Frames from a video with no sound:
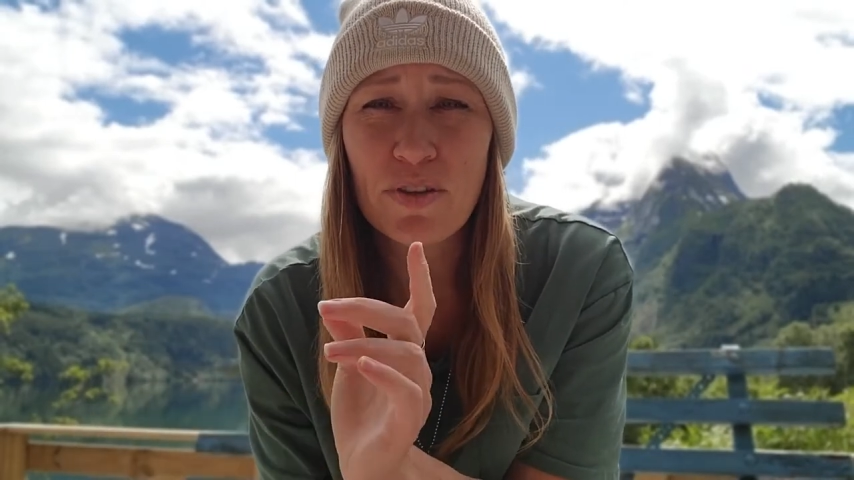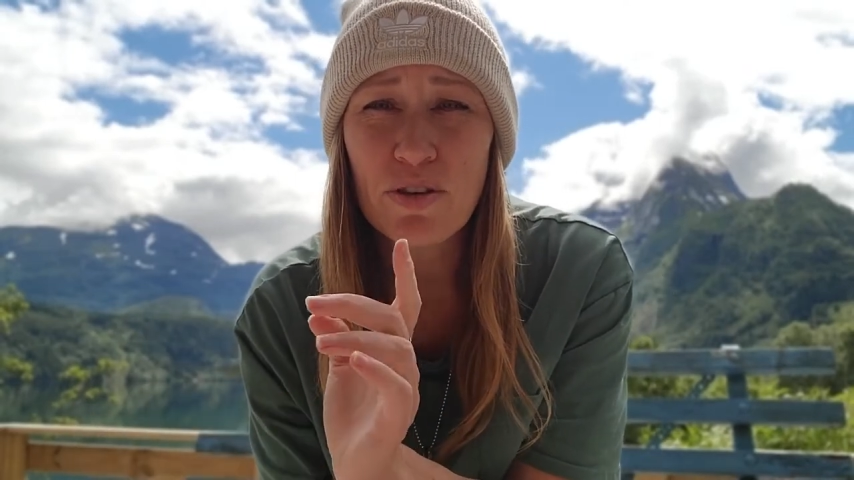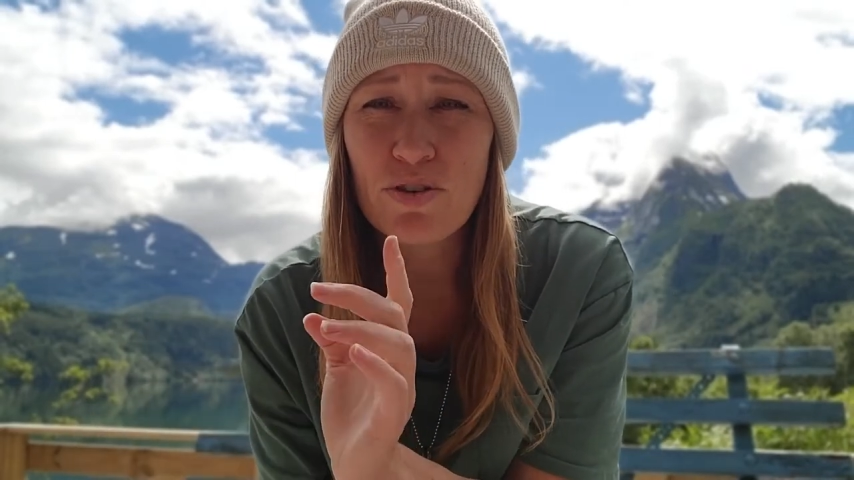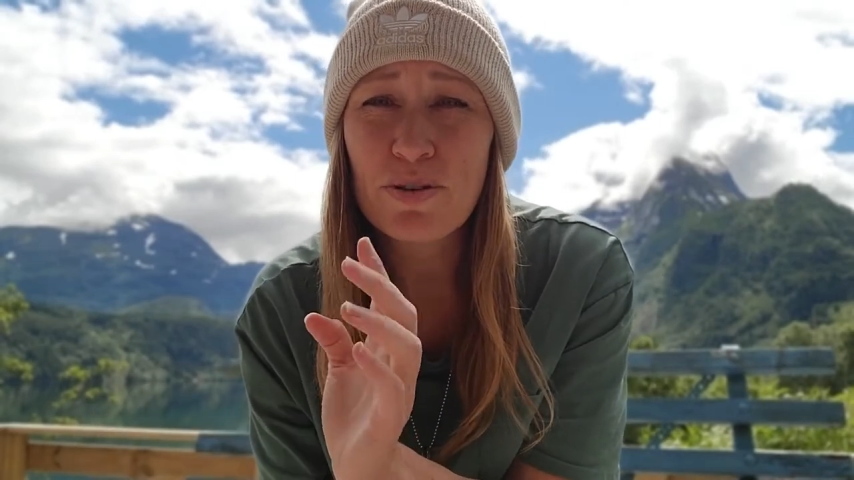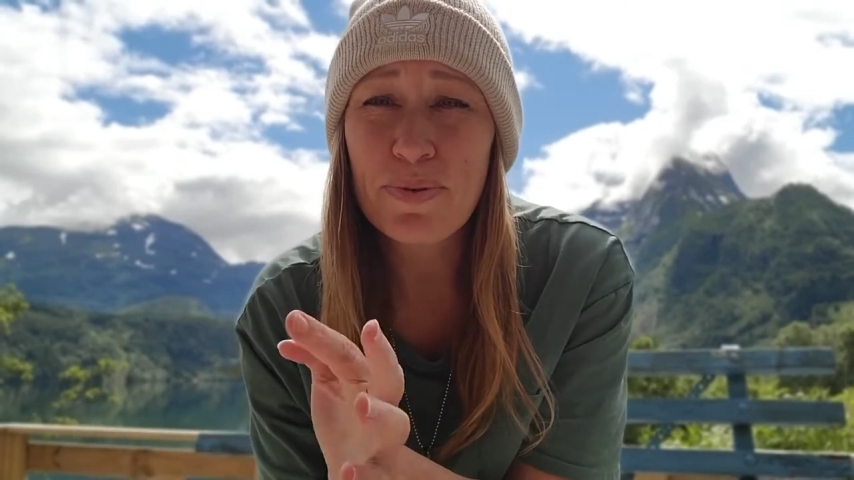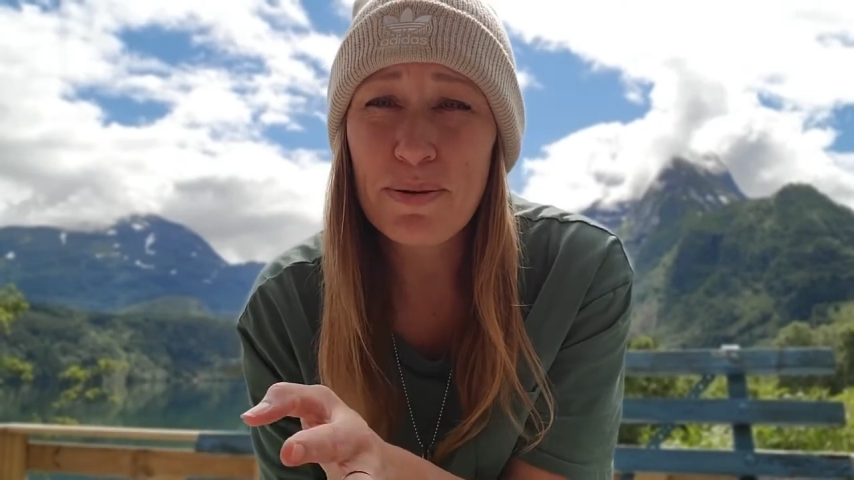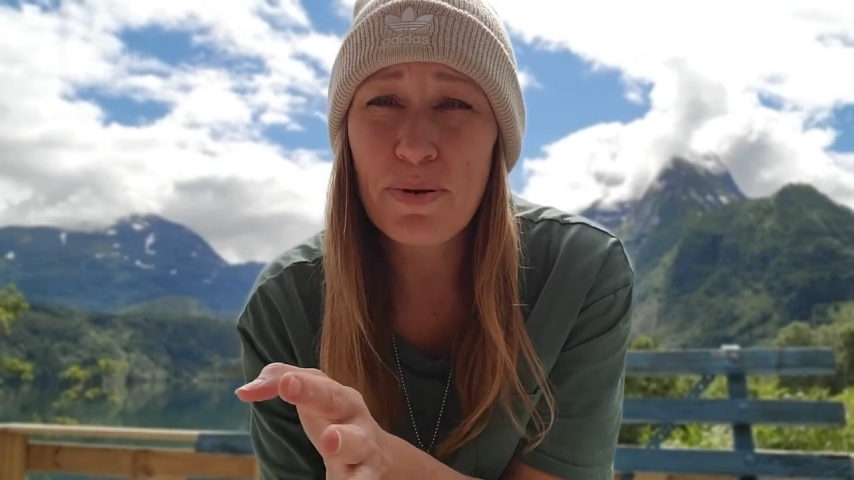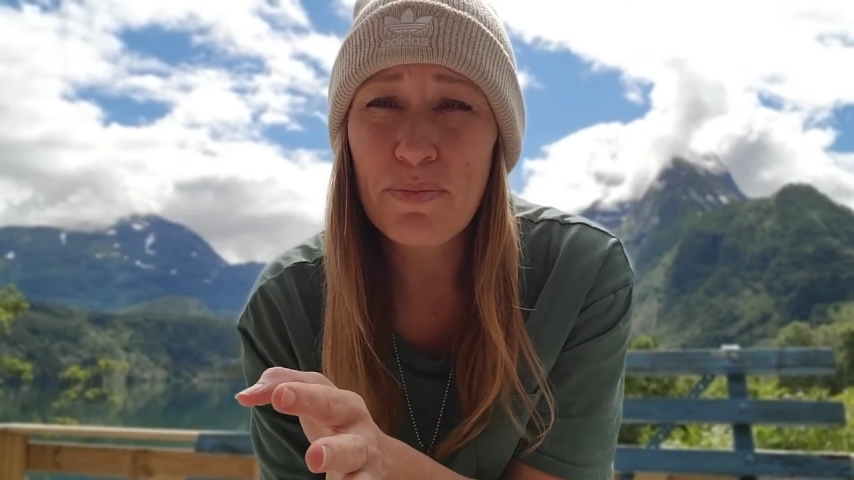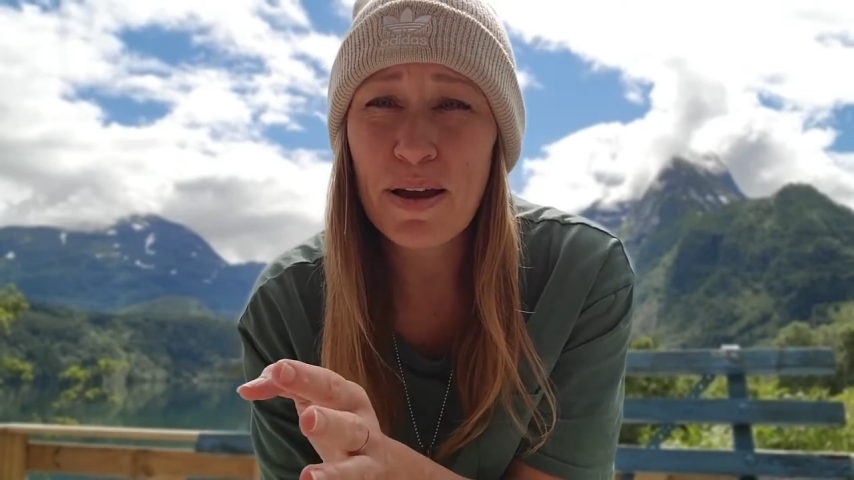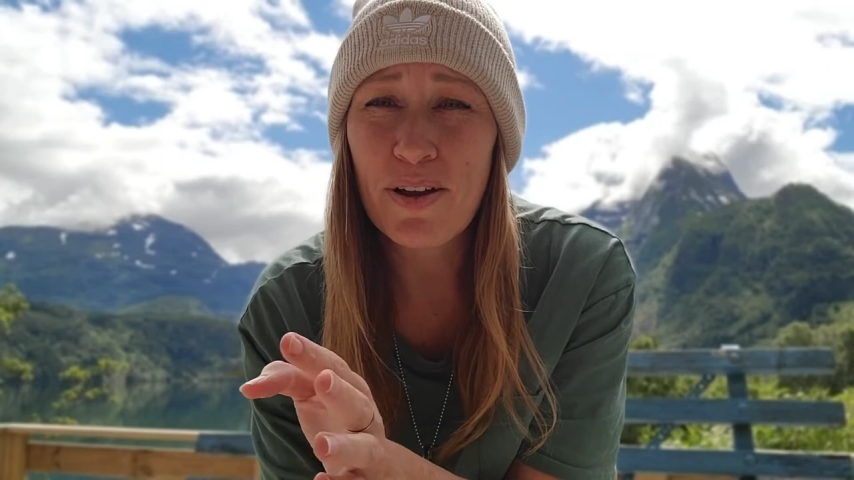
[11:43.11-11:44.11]
you should be
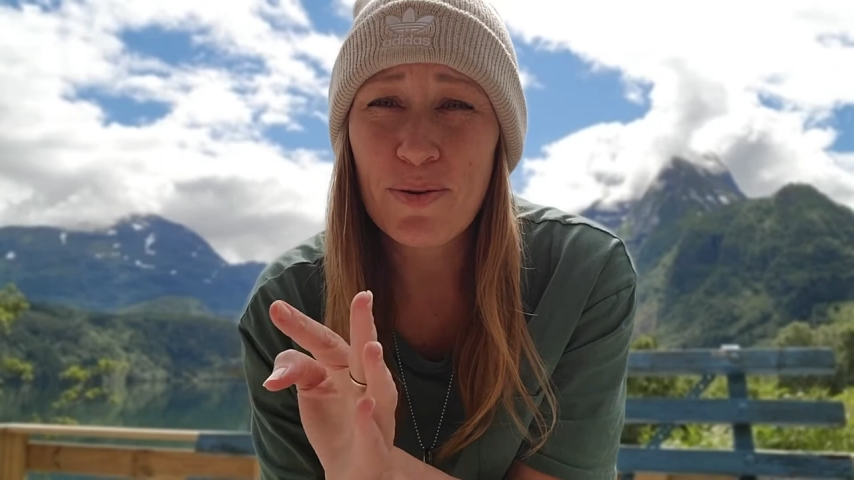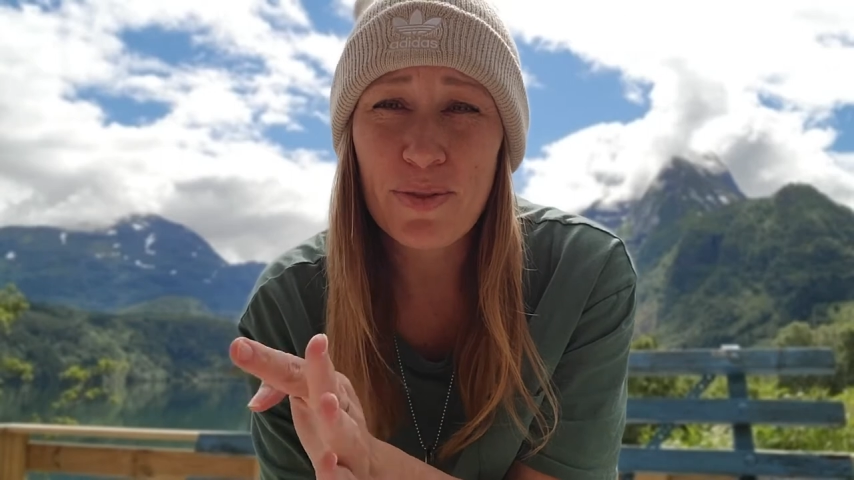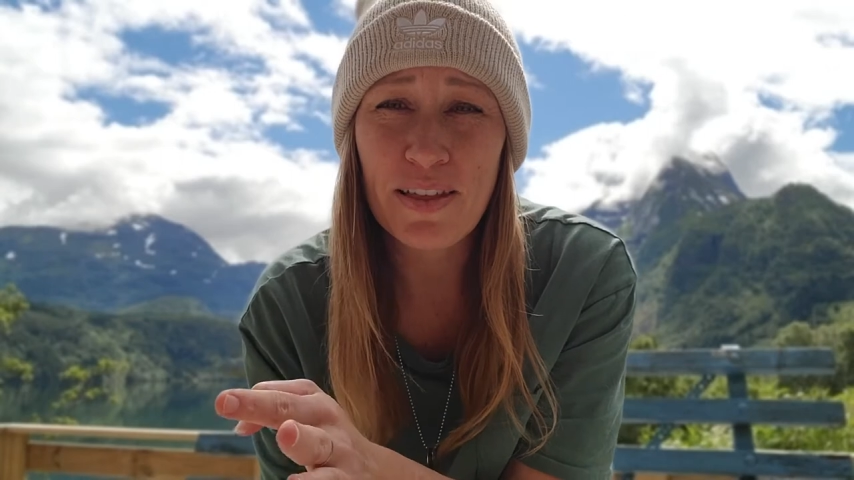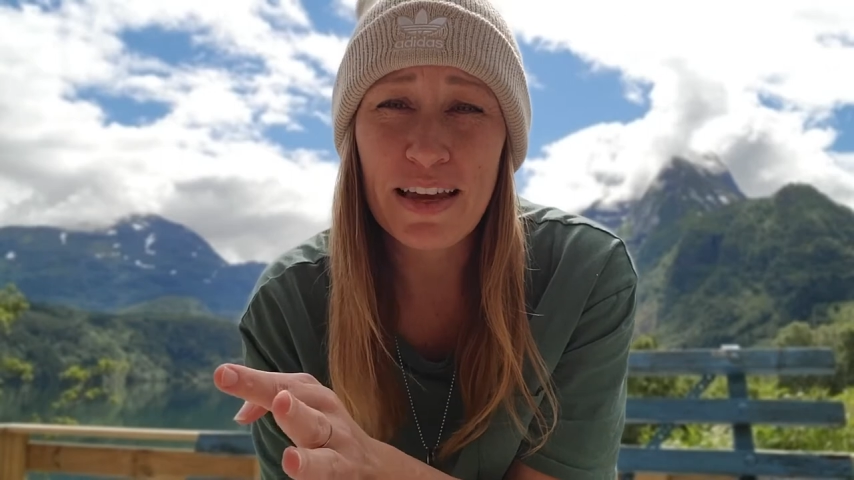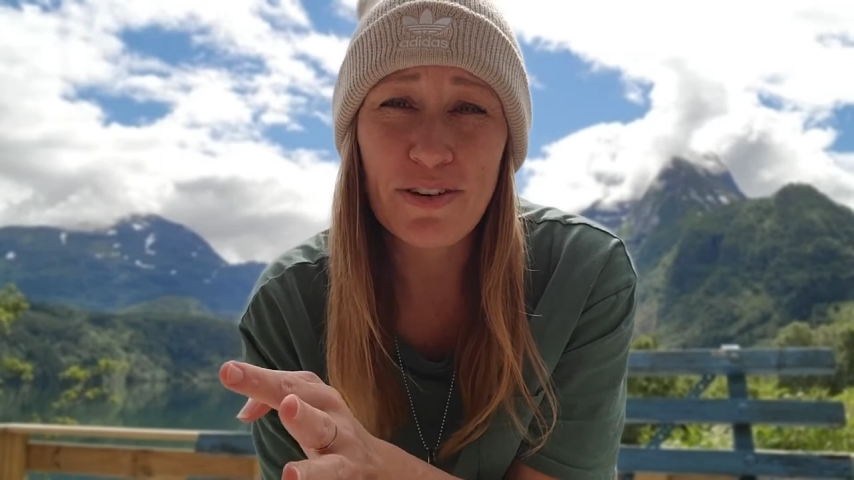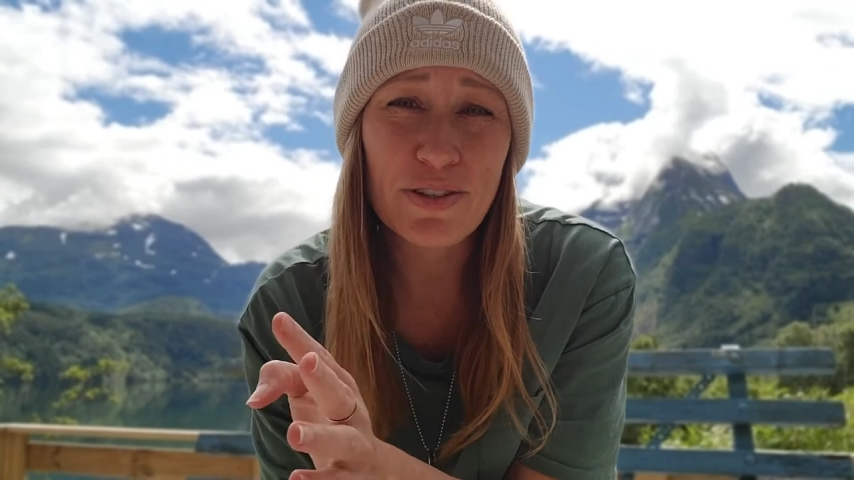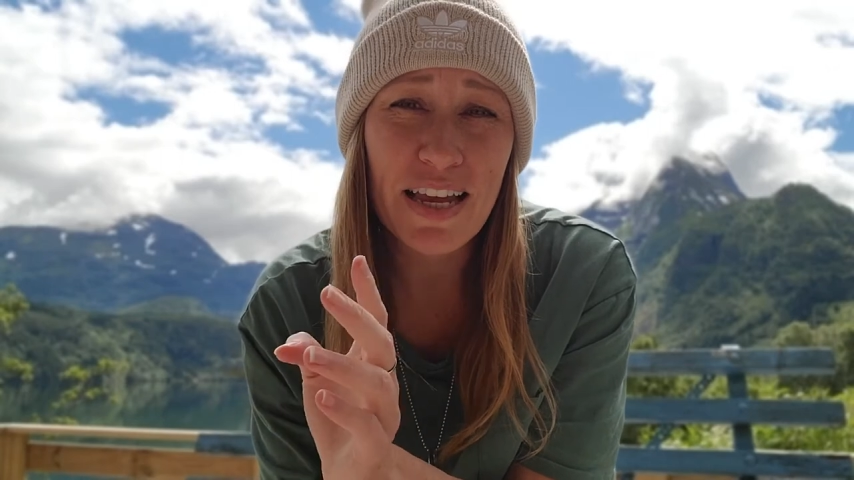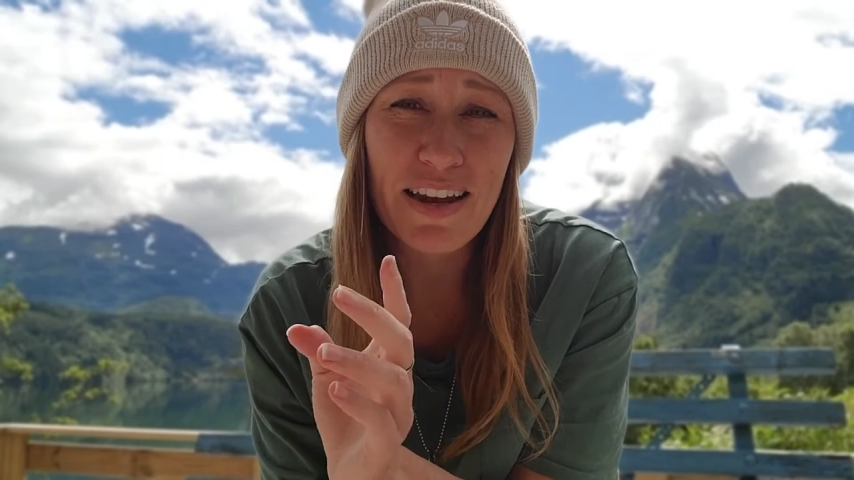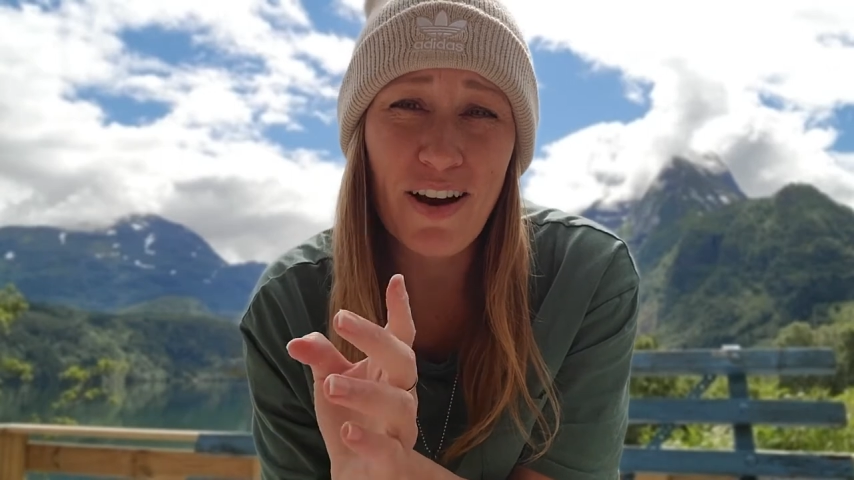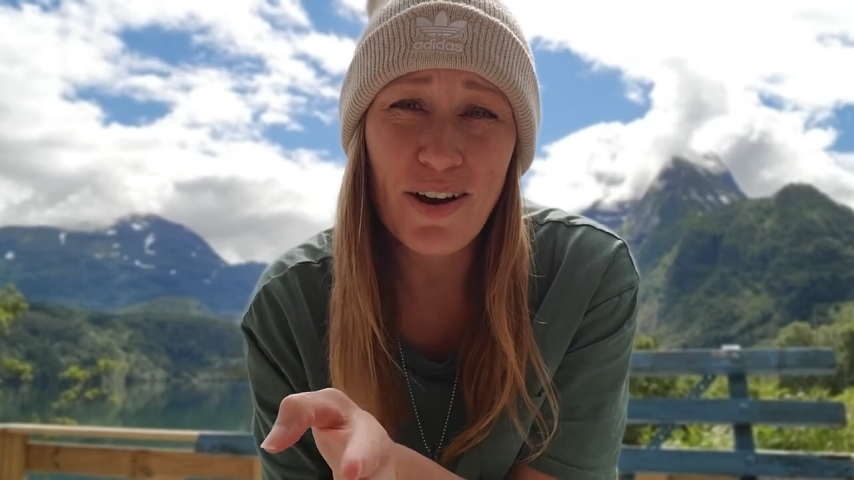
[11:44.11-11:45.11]
prepared with layers
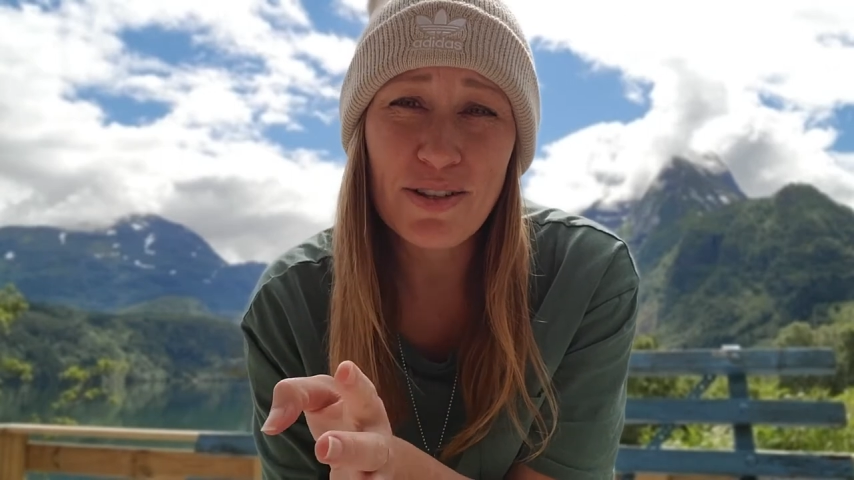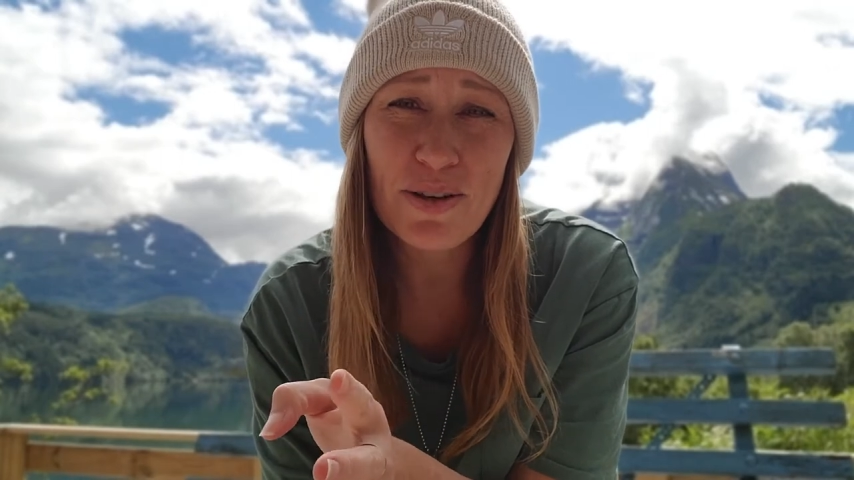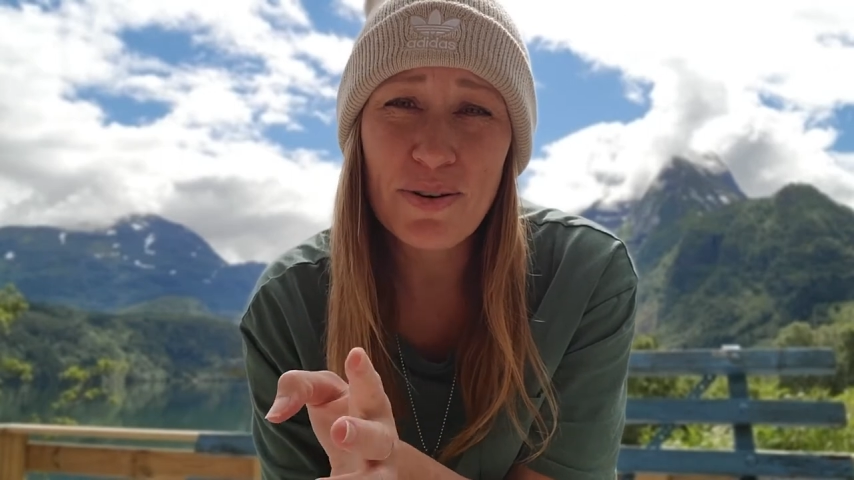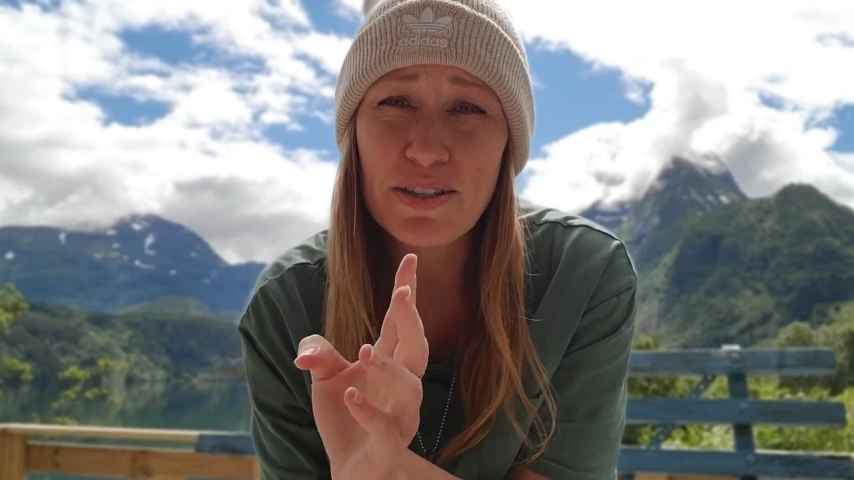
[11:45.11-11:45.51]
and also